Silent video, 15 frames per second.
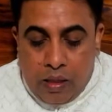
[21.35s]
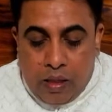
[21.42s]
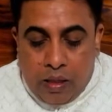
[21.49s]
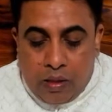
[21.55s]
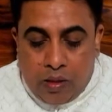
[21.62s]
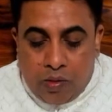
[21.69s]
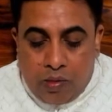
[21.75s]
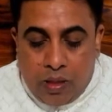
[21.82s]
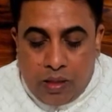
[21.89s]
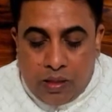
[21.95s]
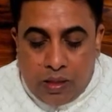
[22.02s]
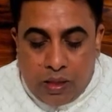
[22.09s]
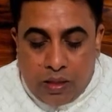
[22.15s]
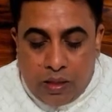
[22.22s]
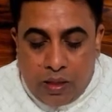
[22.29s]
doubtling
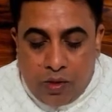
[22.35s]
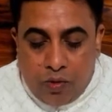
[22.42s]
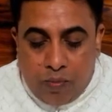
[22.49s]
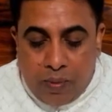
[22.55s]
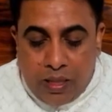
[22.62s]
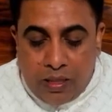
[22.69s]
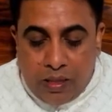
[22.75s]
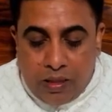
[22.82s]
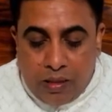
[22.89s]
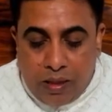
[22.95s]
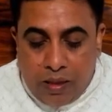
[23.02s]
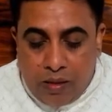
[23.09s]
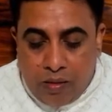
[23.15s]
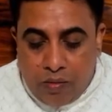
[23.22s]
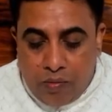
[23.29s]
session, you mentioned
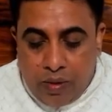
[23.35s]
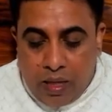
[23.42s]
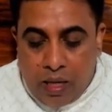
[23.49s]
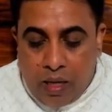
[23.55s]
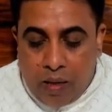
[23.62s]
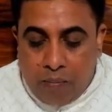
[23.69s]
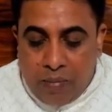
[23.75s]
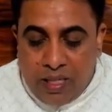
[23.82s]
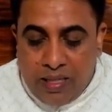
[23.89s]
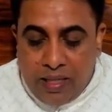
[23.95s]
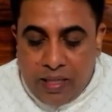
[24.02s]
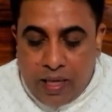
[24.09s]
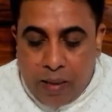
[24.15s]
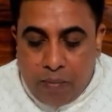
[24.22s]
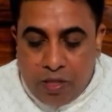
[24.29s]
that we are a
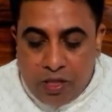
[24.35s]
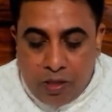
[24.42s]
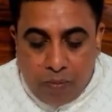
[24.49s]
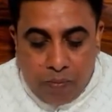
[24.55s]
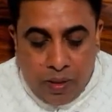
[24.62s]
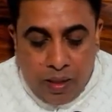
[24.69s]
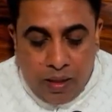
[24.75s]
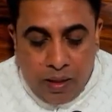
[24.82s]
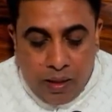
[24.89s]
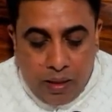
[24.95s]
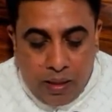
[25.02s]
multidimensional being.